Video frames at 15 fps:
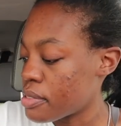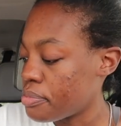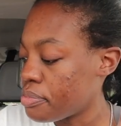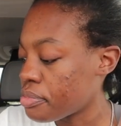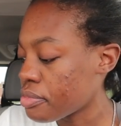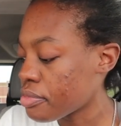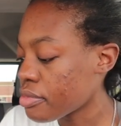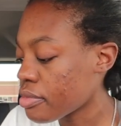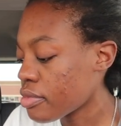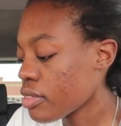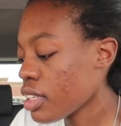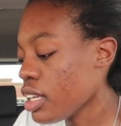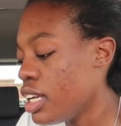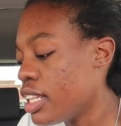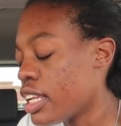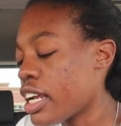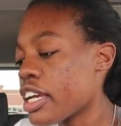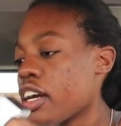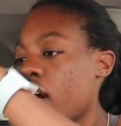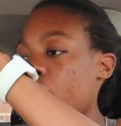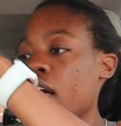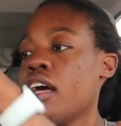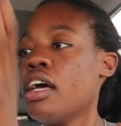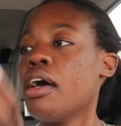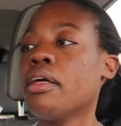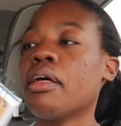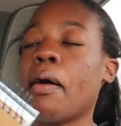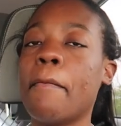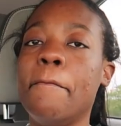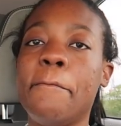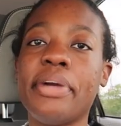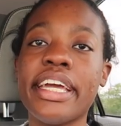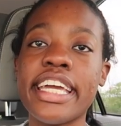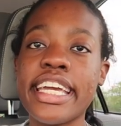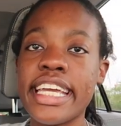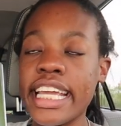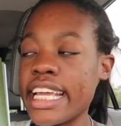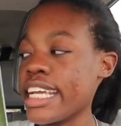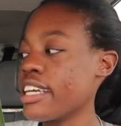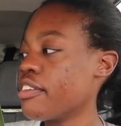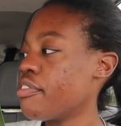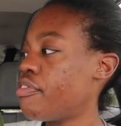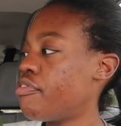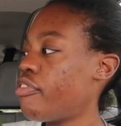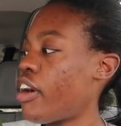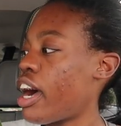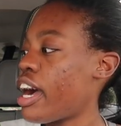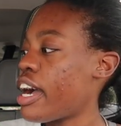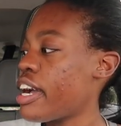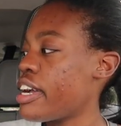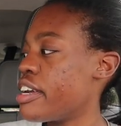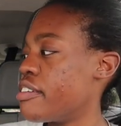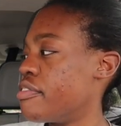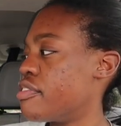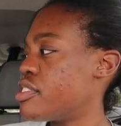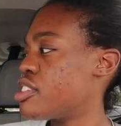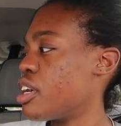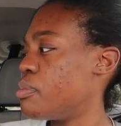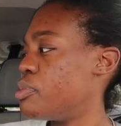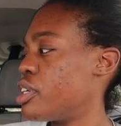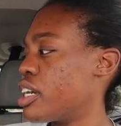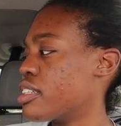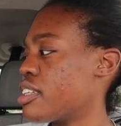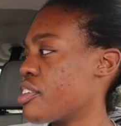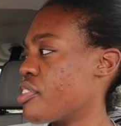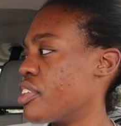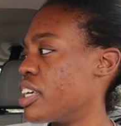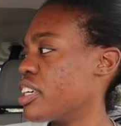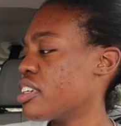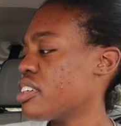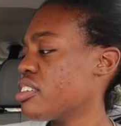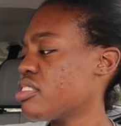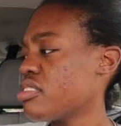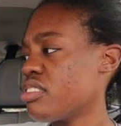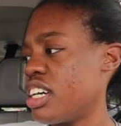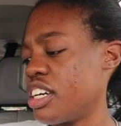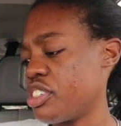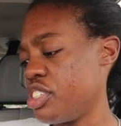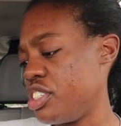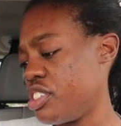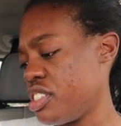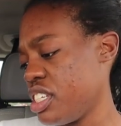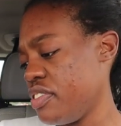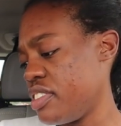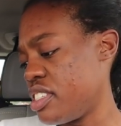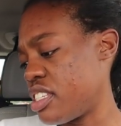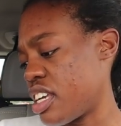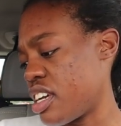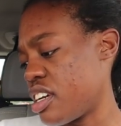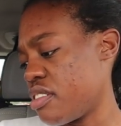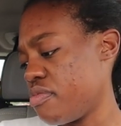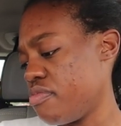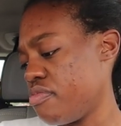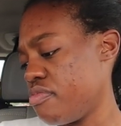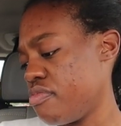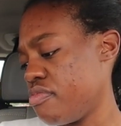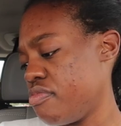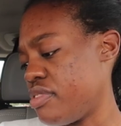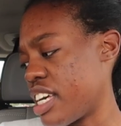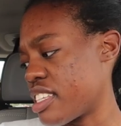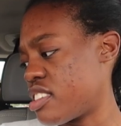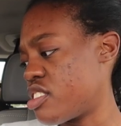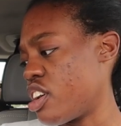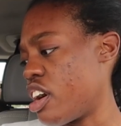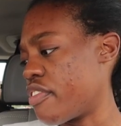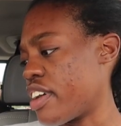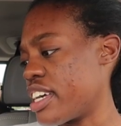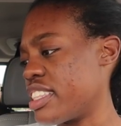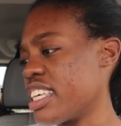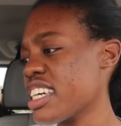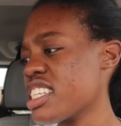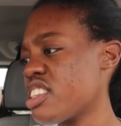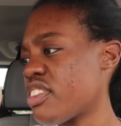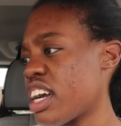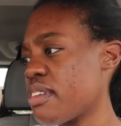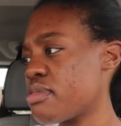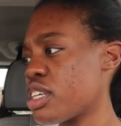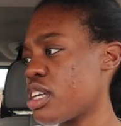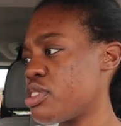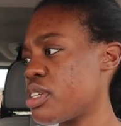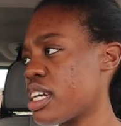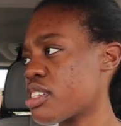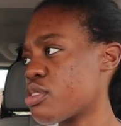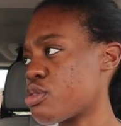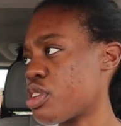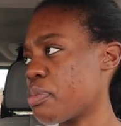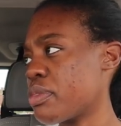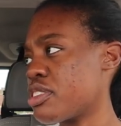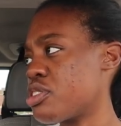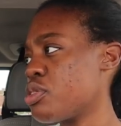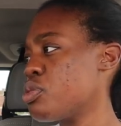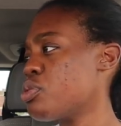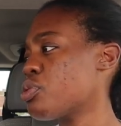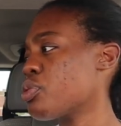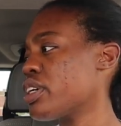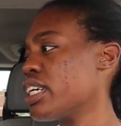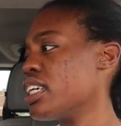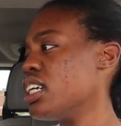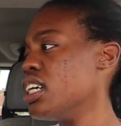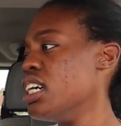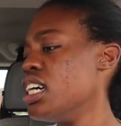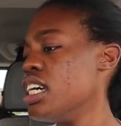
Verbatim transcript: and then I got a big five subject, I think. Actually, it doesn't even say. That's tough. I think it's five subjects or some two, three.